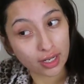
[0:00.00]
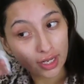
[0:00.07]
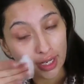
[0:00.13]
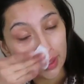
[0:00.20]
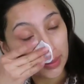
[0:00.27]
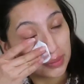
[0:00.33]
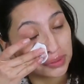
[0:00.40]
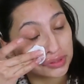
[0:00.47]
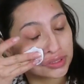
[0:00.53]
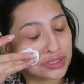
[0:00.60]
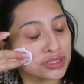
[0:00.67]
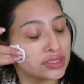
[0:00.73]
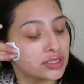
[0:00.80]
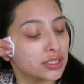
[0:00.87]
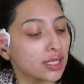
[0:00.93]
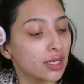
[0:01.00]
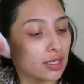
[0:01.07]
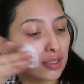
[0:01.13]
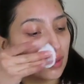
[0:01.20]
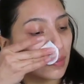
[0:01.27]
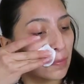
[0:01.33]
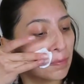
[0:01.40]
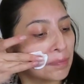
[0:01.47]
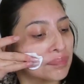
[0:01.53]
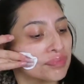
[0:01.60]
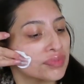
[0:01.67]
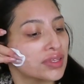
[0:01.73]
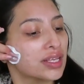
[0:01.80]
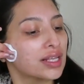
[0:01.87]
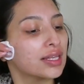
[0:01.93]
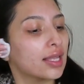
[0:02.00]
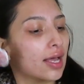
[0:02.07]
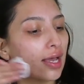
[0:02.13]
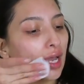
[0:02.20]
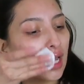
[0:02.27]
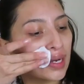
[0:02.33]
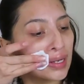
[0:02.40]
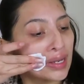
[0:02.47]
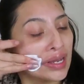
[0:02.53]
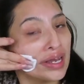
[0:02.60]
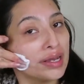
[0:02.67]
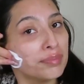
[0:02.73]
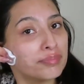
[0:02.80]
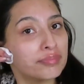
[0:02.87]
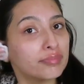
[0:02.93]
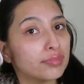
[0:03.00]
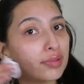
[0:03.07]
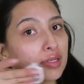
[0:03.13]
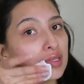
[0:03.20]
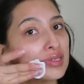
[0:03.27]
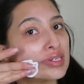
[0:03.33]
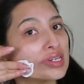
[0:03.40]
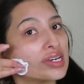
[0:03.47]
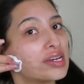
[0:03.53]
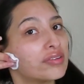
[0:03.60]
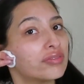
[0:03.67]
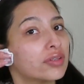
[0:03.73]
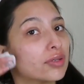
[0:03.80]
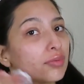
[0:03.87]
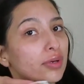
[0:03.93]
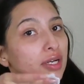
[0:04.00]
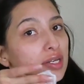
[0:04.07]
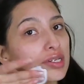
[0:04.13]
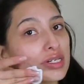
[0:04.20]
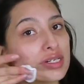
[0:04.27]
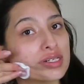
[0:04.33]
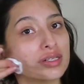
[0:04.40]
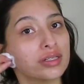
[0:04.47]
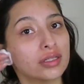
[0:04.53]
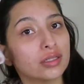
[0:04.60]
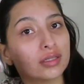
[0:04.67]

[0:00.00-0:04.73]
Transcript: I will just kind of glide up everywhere.